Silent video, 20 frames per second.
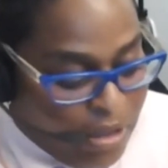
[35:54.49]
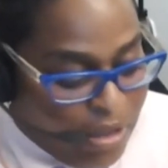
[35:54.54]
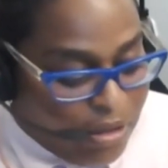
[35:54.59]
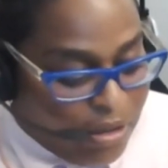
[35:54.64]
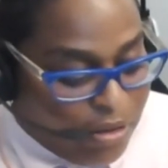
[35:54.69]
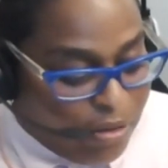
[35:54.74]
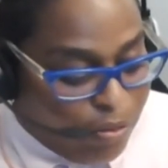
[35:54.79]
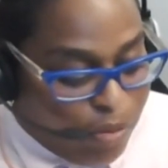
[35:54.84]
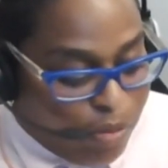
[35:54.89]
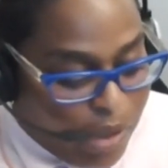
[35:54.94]

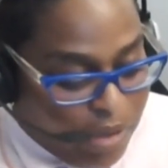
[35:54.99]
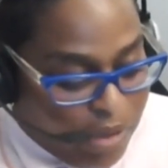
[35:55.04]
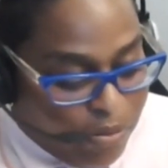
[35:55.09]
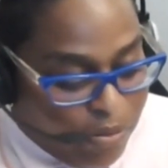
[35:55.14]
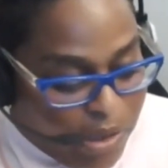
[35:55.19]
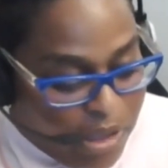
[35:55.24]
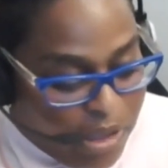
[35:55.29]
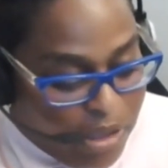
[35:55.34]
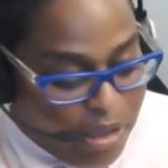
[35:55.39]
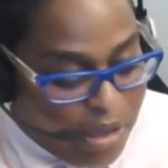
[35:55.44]
The way
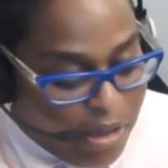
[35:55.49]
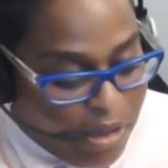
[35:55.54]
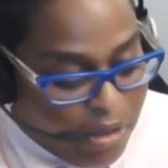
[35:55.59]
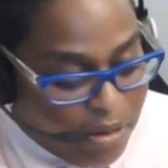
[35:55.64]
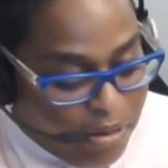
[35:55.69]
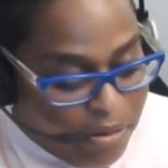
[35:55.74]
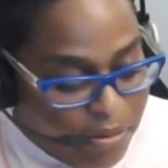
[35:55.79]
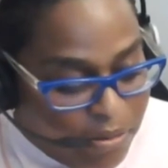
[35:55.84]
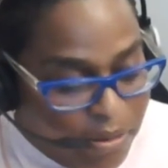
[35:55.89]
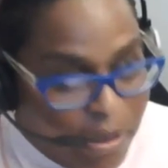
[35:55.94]
we
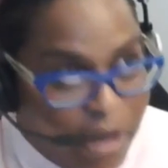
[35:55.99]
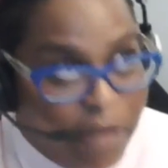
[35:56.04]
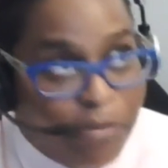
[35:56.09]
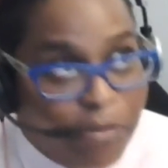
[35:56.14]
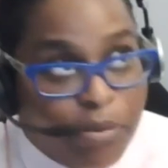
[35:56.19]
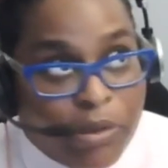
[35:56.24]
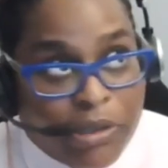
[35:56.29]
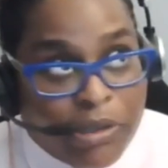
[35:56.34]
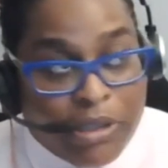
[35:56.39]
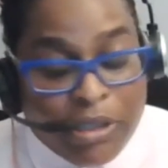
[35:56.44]
have
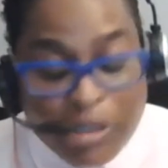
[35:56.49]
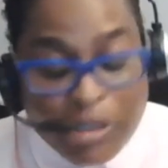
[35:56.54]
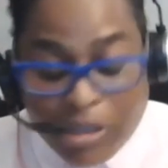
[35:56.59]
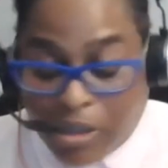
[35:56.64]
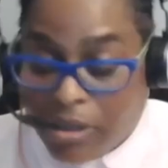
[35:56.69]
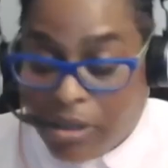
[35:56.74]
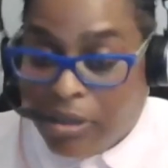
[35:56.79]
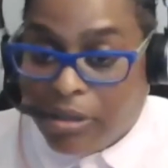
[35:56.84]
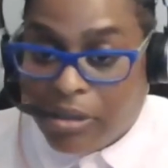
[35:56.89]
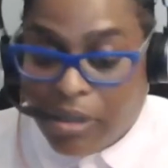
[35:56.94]

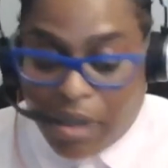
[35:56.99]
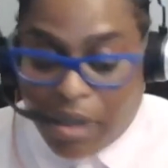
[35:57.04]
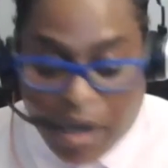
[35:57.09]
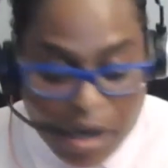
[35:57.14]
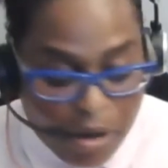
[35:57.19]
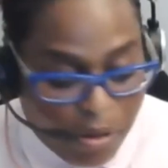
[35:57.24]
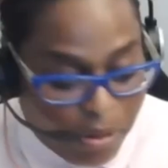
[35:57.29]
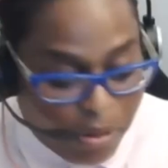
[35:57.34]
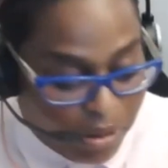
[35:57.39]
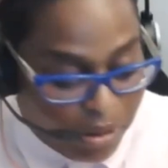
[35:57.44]
partitioned
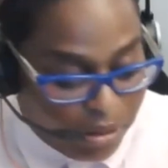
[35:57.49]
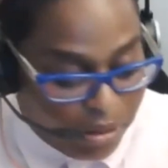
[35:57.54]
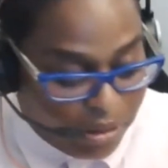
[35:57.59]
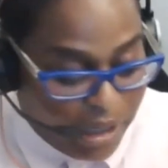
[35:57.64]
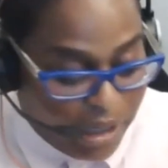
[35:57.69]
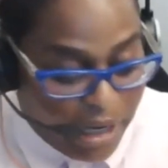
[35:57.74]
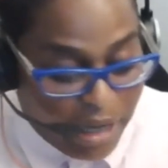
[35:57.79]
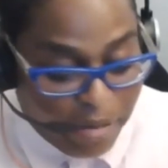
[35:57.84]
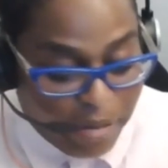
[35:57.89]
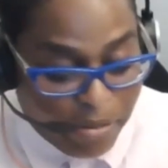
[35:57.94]
our
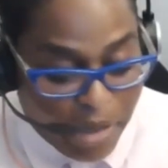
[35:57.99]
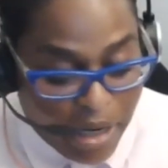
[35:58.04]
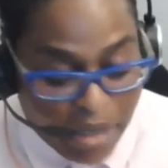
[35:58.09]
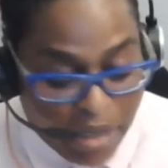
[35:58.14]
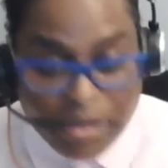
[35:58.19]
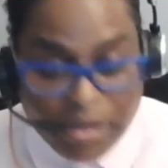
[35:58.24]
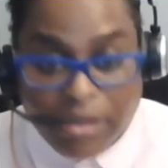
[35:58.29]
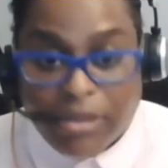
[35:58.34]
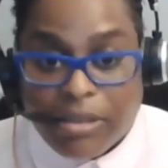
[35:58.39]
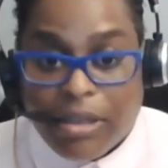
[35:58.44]
land
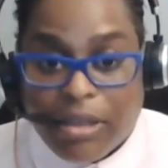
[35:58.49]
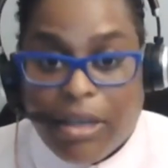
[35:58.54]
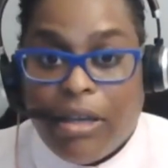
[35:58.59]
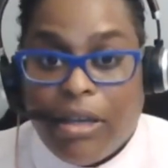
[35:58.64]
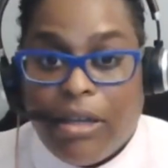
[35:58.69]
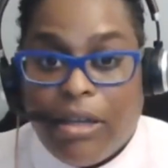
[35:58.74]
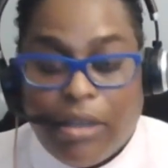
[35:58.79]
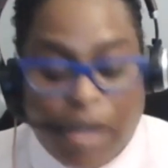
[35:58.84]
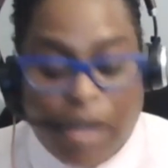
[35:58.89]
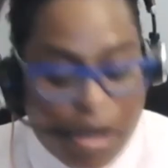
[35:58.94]
masses
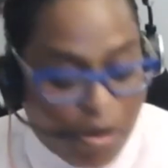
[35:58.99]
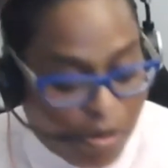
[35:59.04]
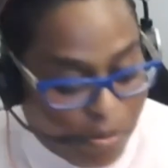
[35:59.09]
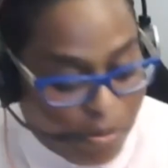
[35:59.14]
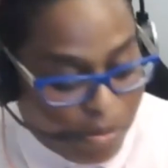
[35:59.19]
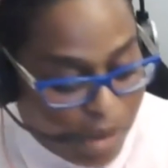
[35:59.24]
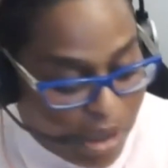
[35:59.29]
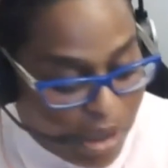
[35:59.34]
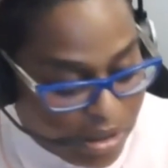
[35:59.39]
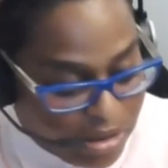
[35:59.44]
and our
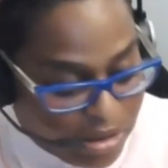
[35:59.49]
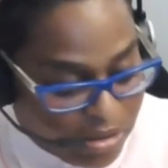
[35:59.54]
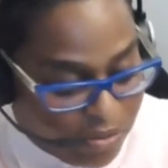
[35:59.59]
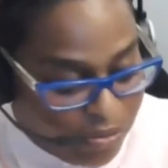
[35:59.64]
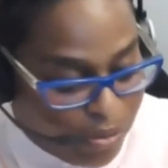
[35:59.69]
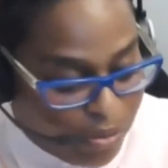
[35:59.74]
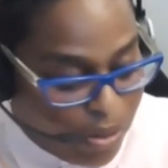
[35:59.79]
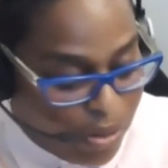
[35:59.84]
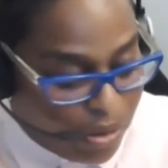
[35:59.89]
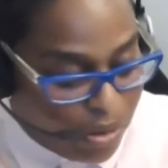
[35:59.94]
bodies of
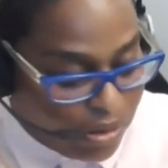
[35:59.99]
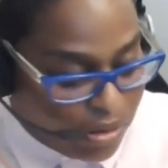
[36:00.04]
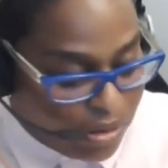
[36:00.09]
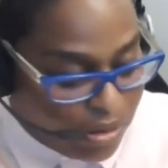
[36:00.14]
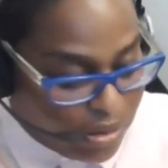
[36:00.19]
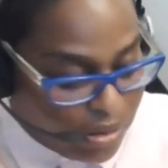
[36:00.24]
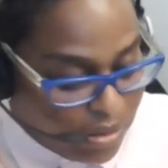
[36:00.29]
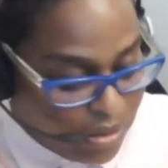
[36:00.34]
water